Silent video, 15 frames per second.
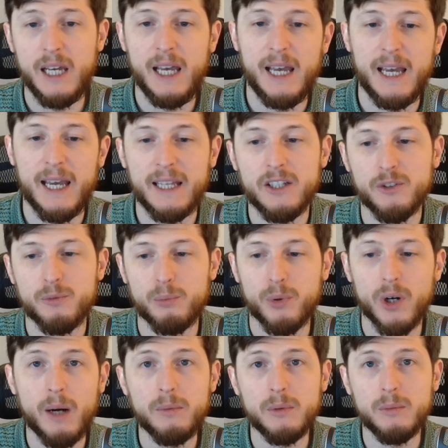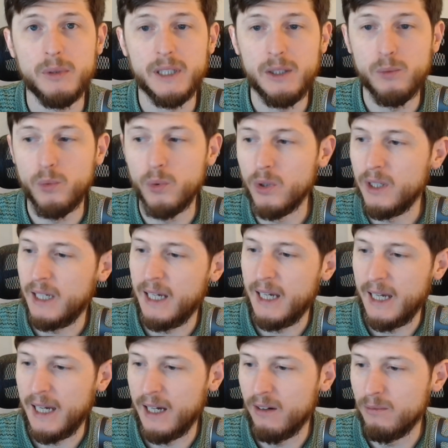And this probably would
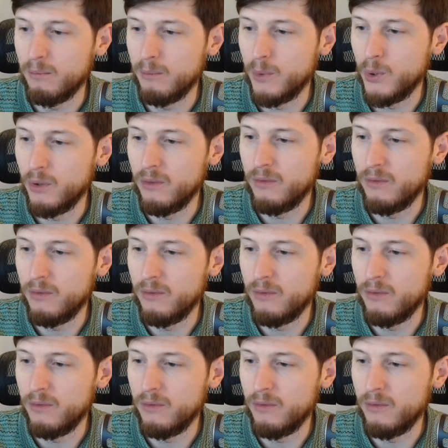have moved